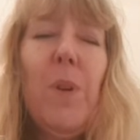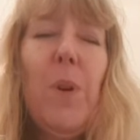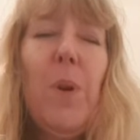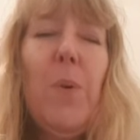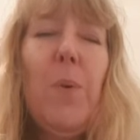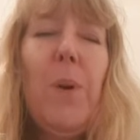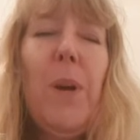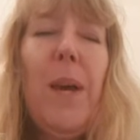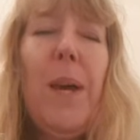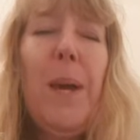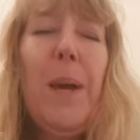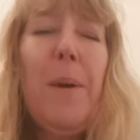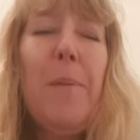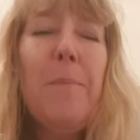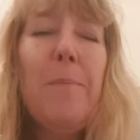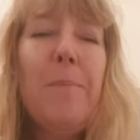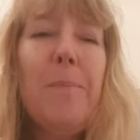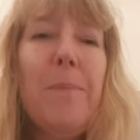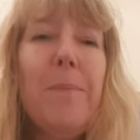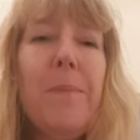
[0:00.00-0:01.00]
Okay.
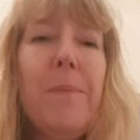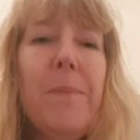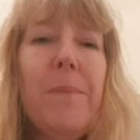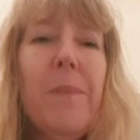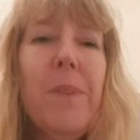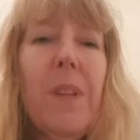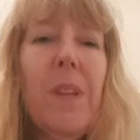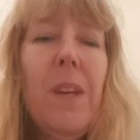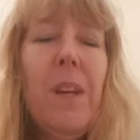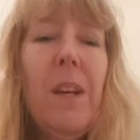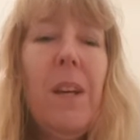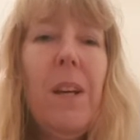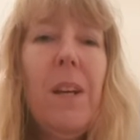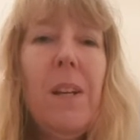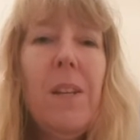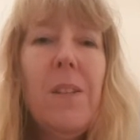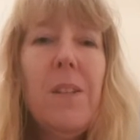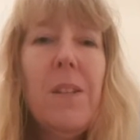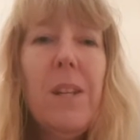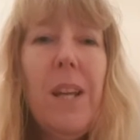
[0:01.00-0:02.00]

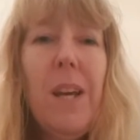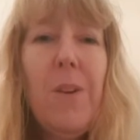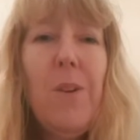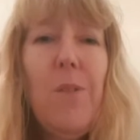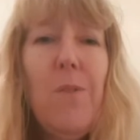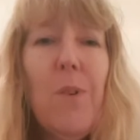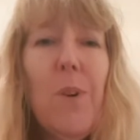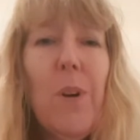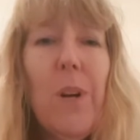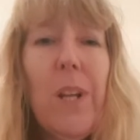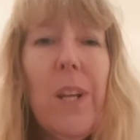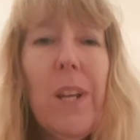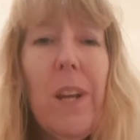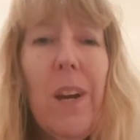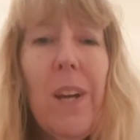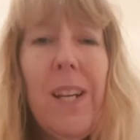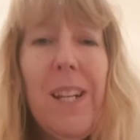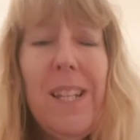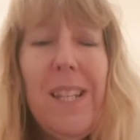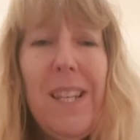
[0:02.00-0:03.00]
So now you've got an
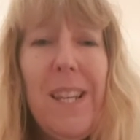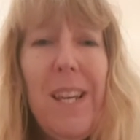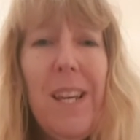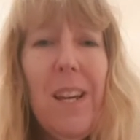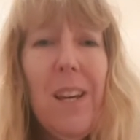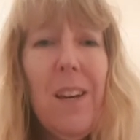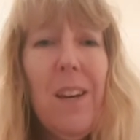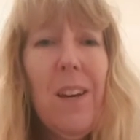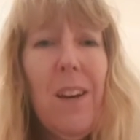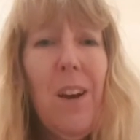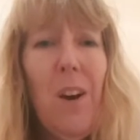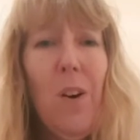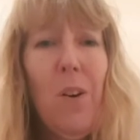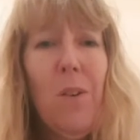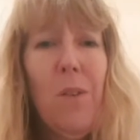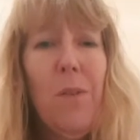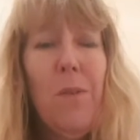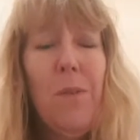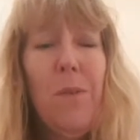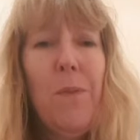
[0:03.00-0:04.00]
idea
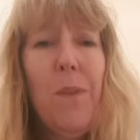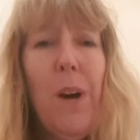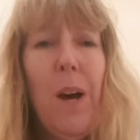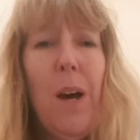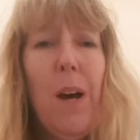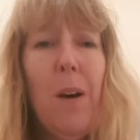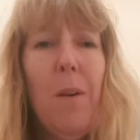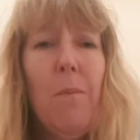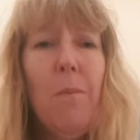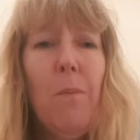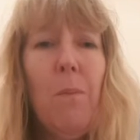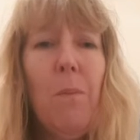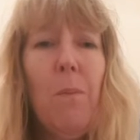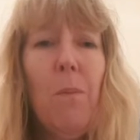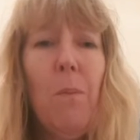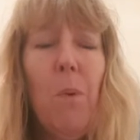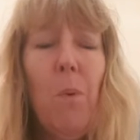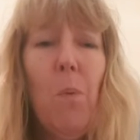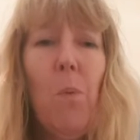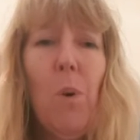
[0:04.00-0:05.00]
of
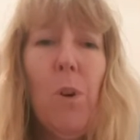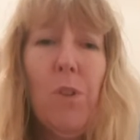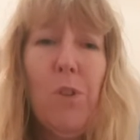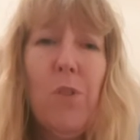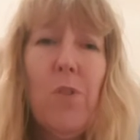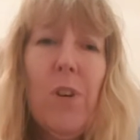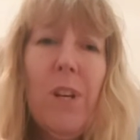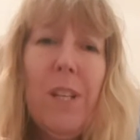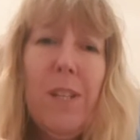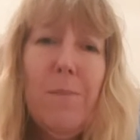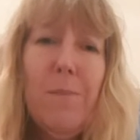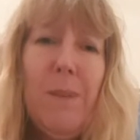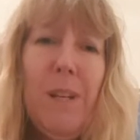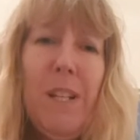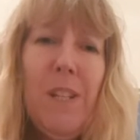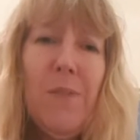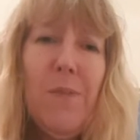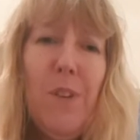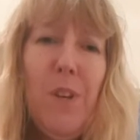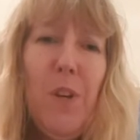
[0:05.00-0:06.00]
what stress
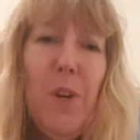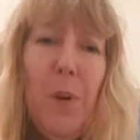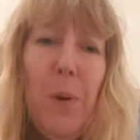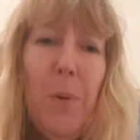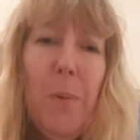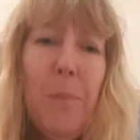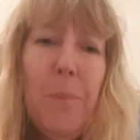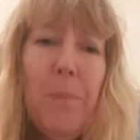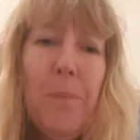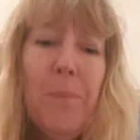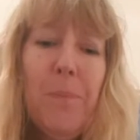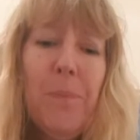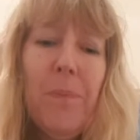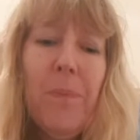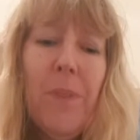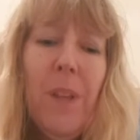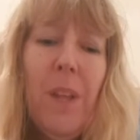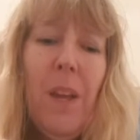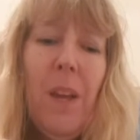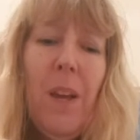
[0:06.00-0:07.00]
means for you.
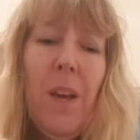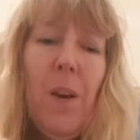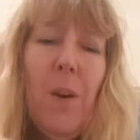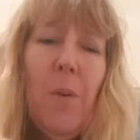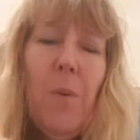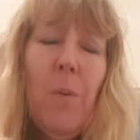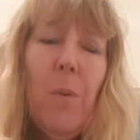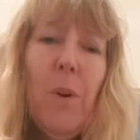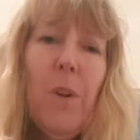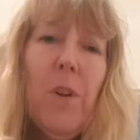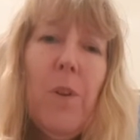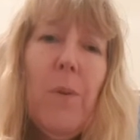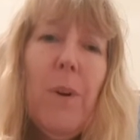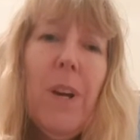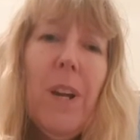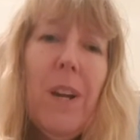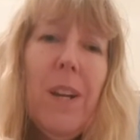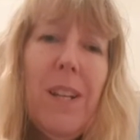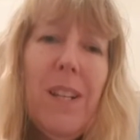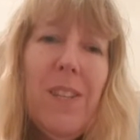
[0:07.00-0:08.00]
What you are
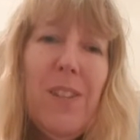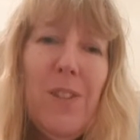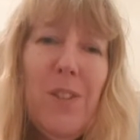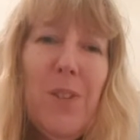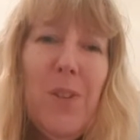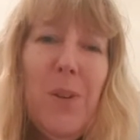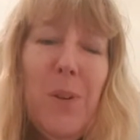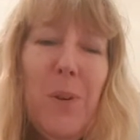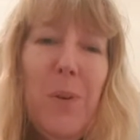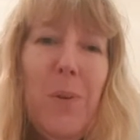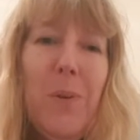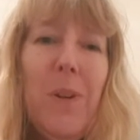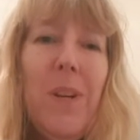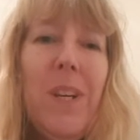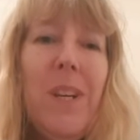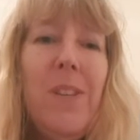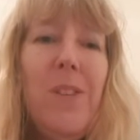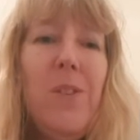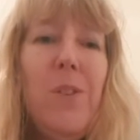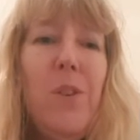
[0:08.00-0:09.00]
going to do
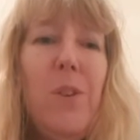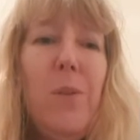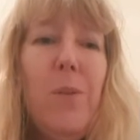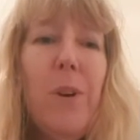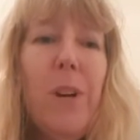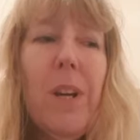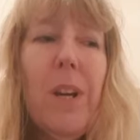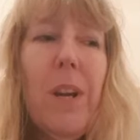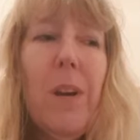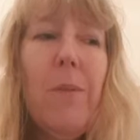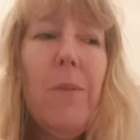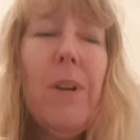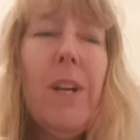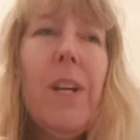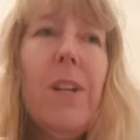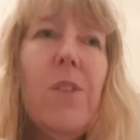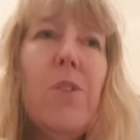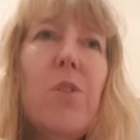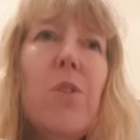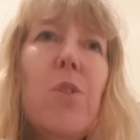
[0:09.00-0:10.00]
is you are
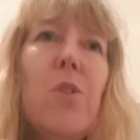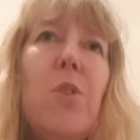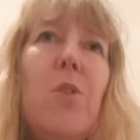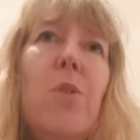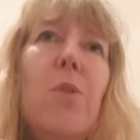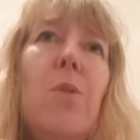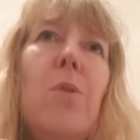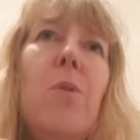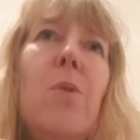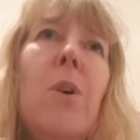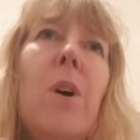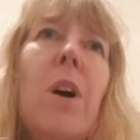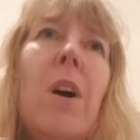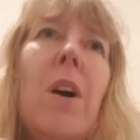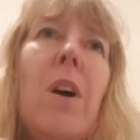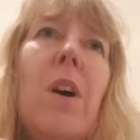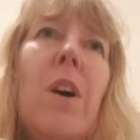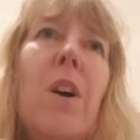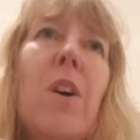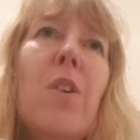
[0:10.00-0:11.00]
going to
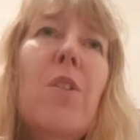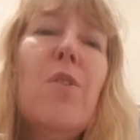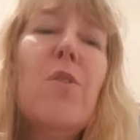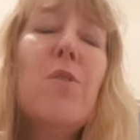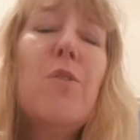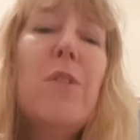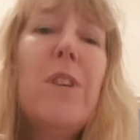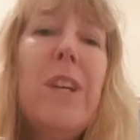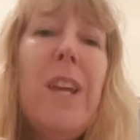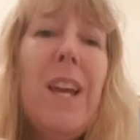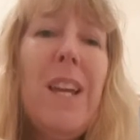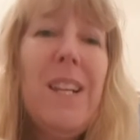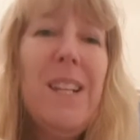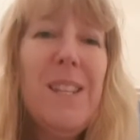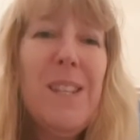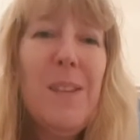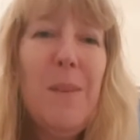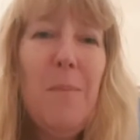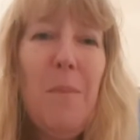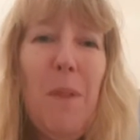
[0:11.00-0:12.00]
create
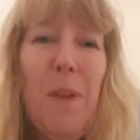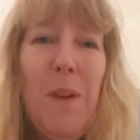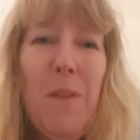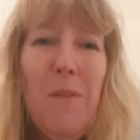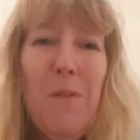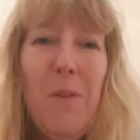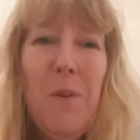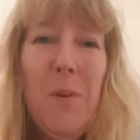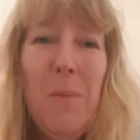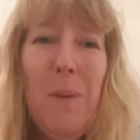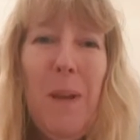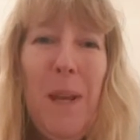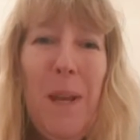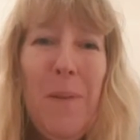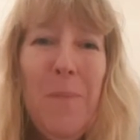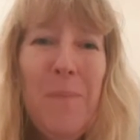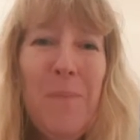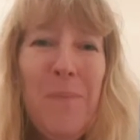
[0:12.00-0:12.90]
something for me.